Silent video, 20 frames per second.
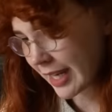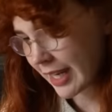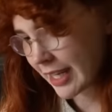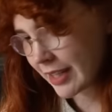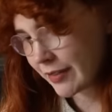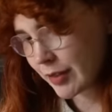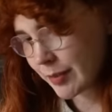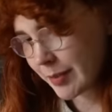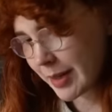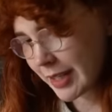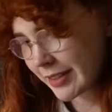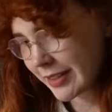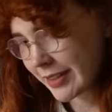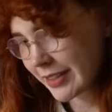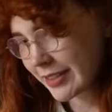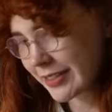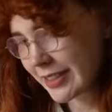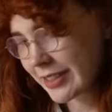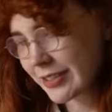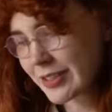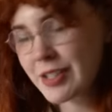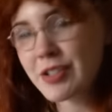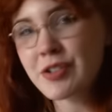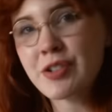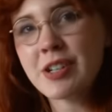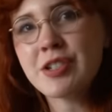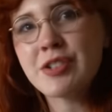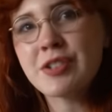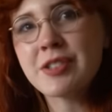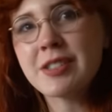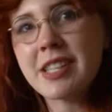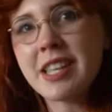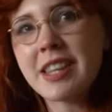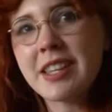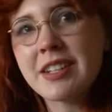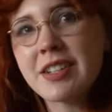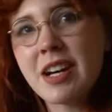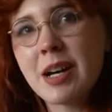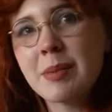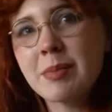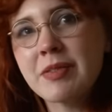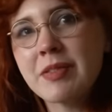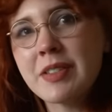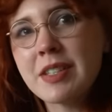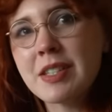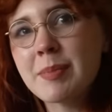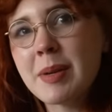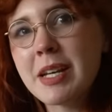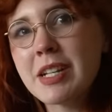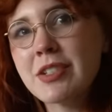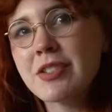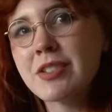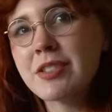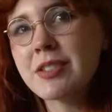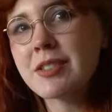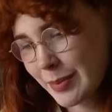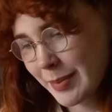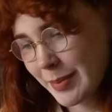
I even made little illustrations at the top of these pages.